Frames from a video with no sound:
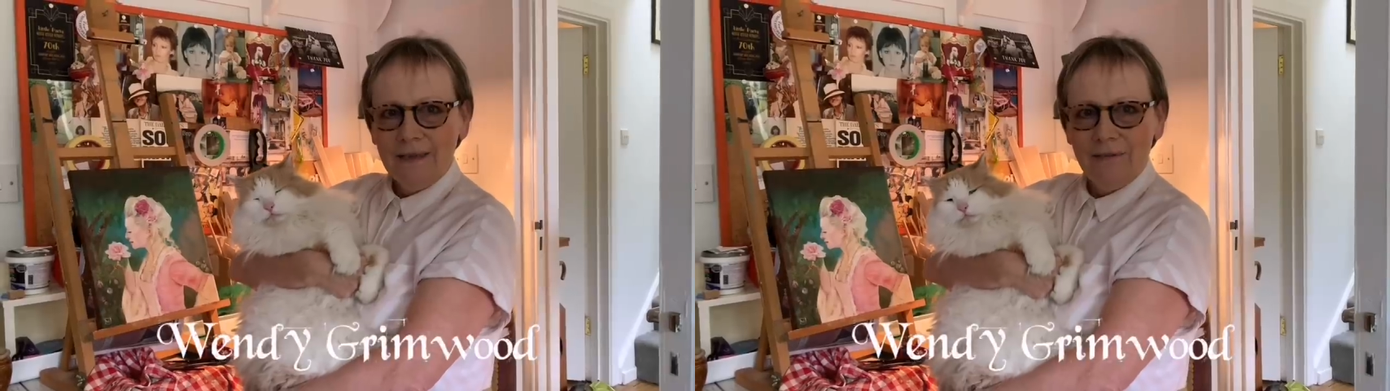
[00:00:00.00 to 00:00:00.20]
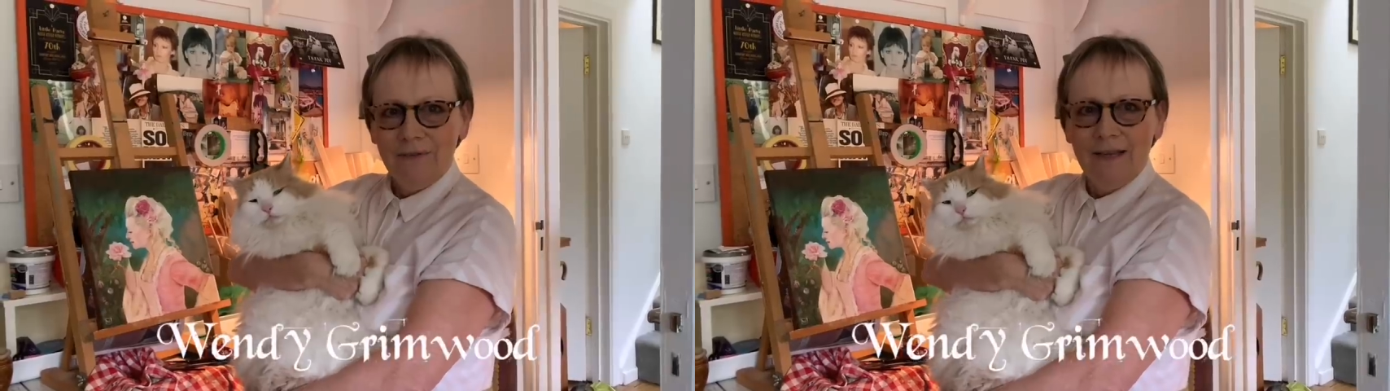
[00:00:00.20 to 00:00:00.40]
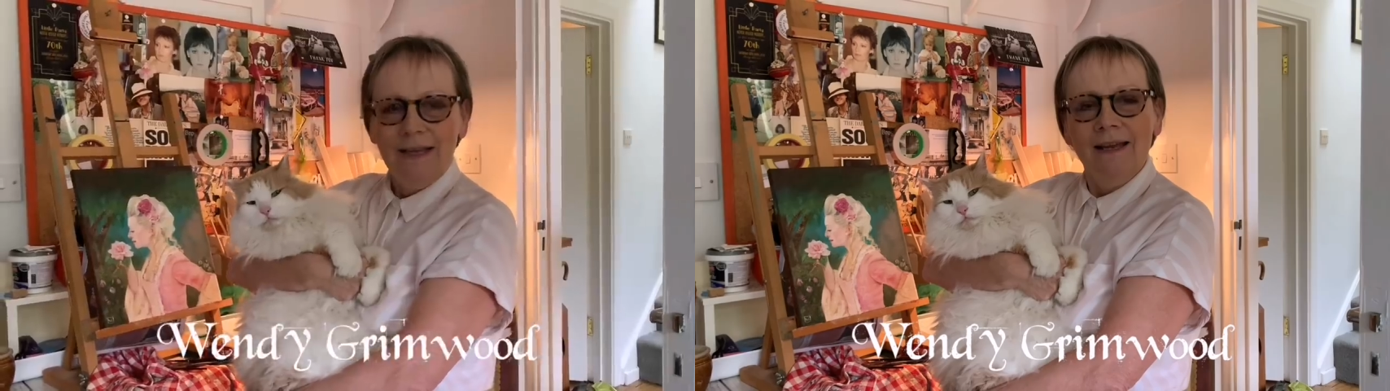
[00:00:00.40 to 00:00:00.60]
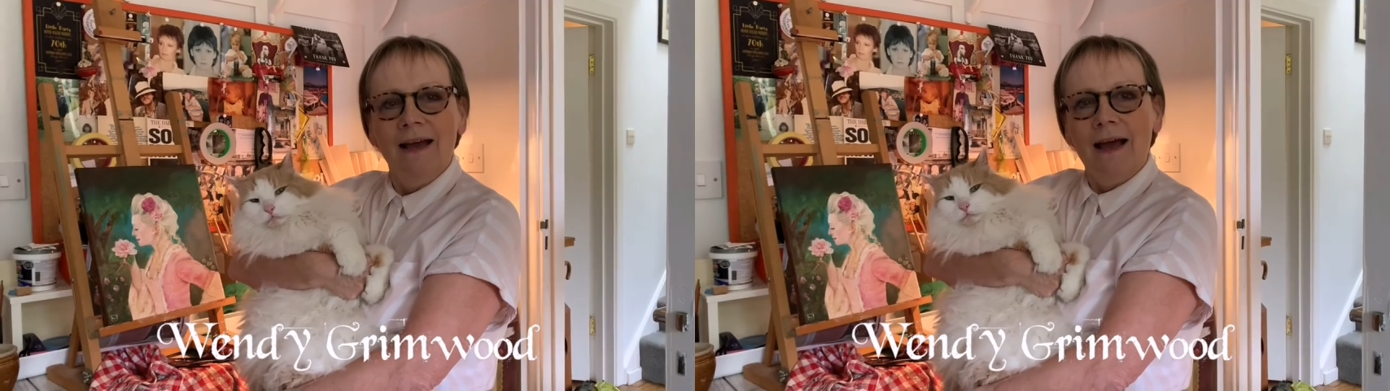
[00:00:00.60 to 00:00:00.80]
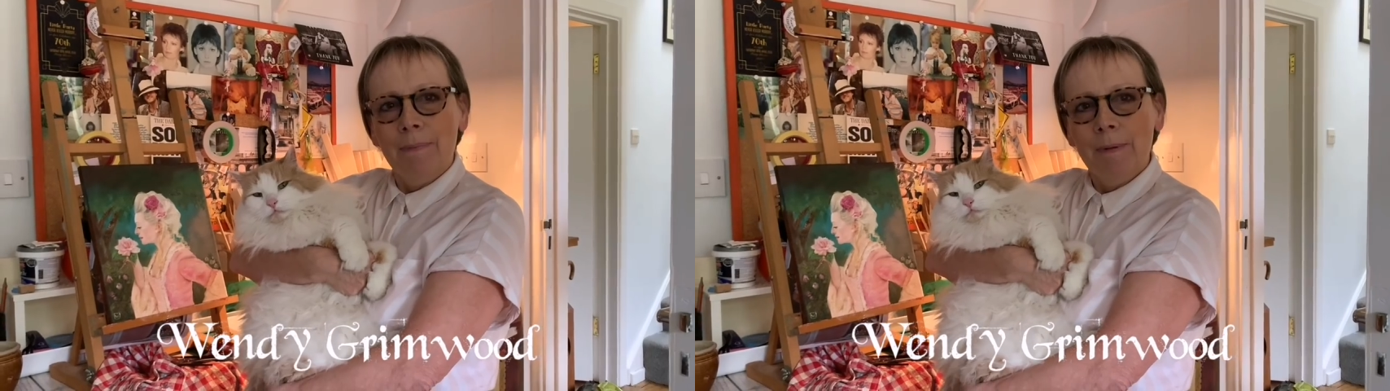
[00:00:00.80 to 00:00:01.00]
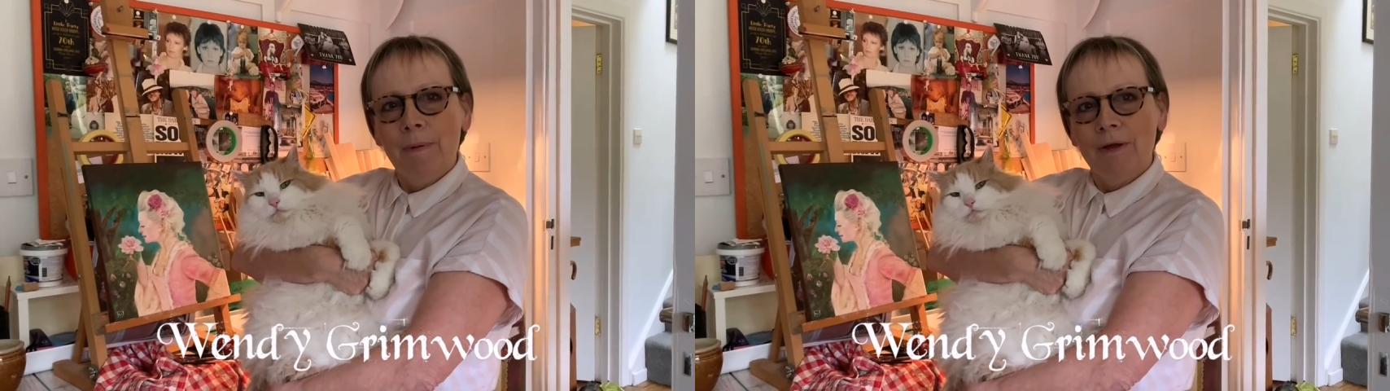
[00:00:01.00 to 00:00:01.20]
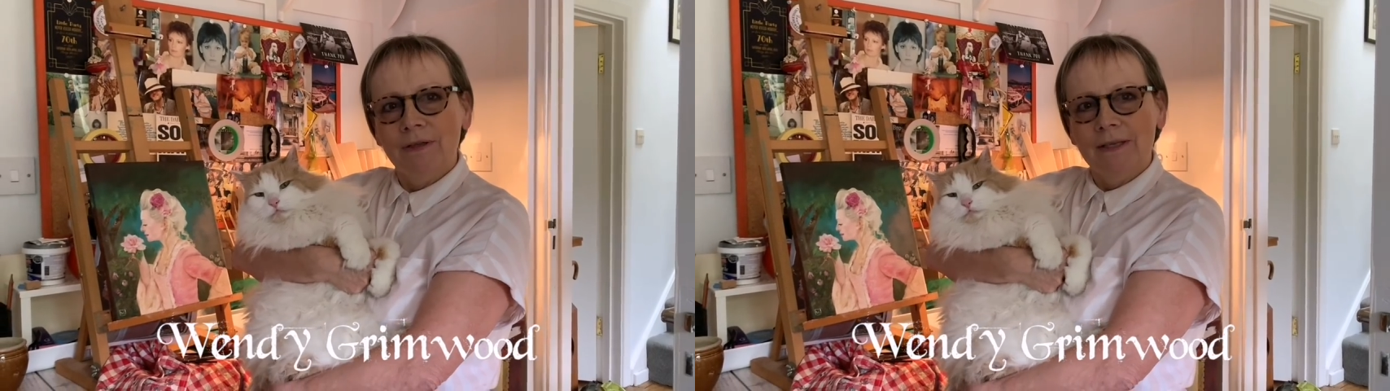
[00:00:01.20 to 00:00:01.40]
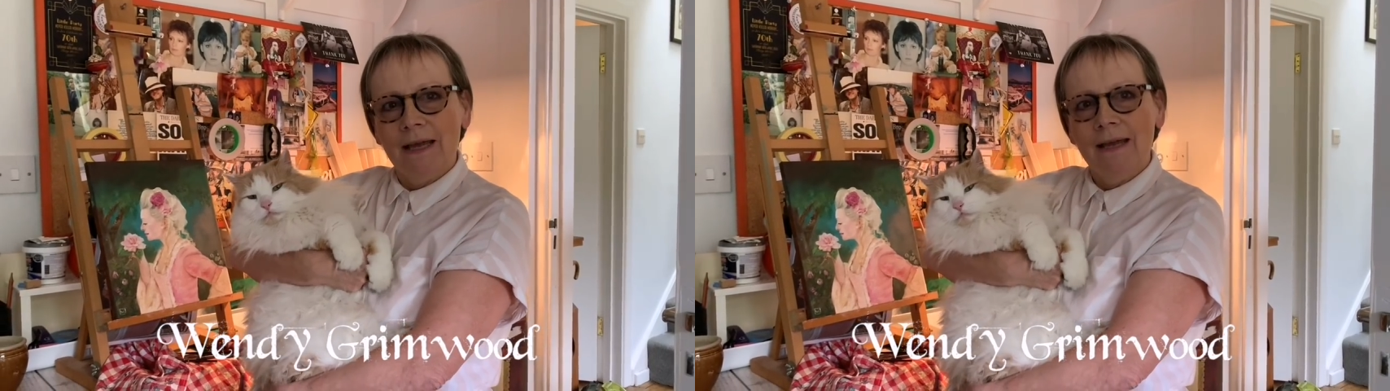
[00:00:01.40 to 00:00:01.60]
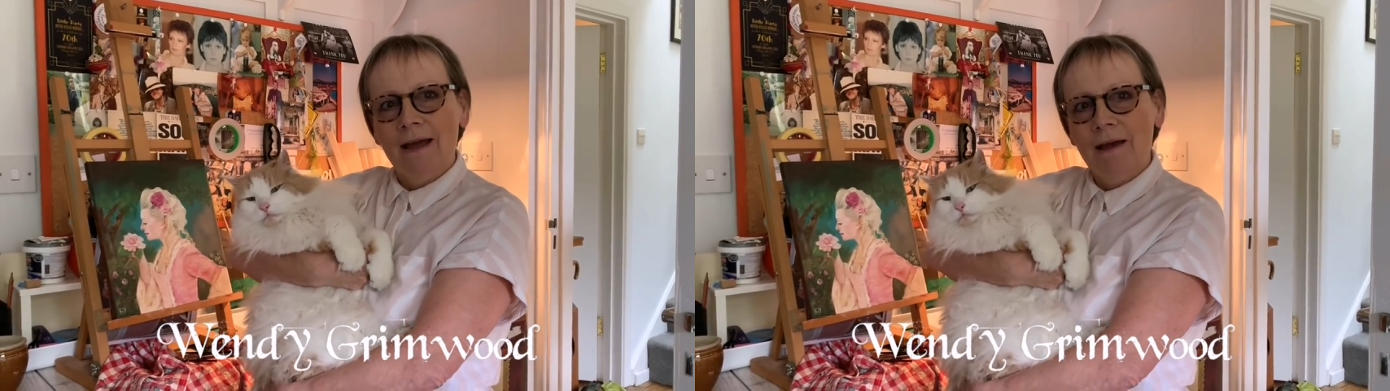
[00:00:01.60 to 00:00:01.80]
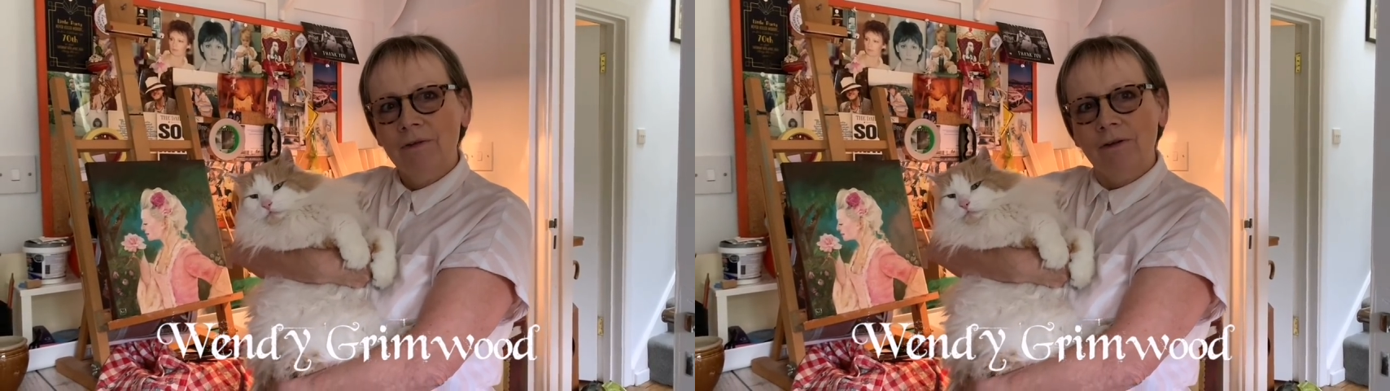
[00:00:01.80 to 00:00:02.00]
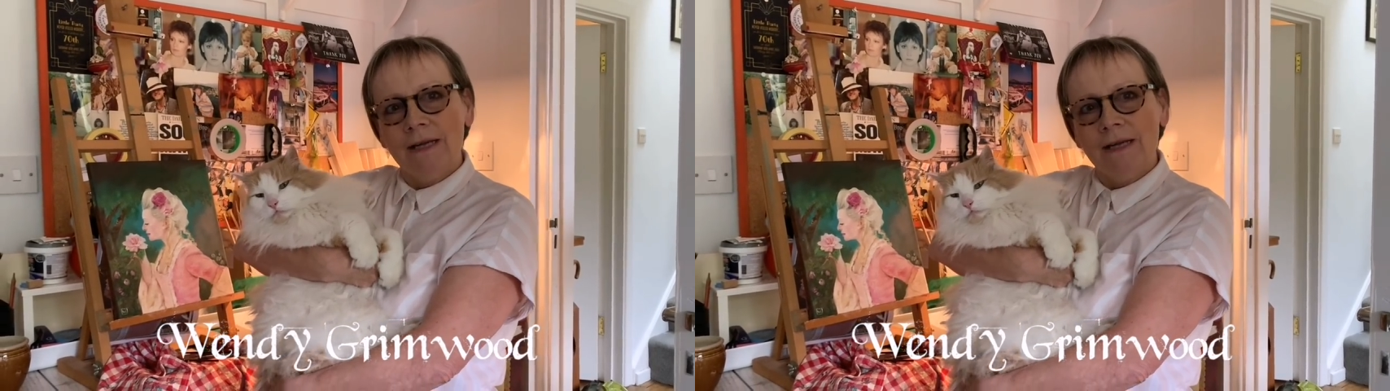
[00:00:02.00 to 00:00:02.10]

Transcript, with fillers: Hi, Stephanie. Happy birthday.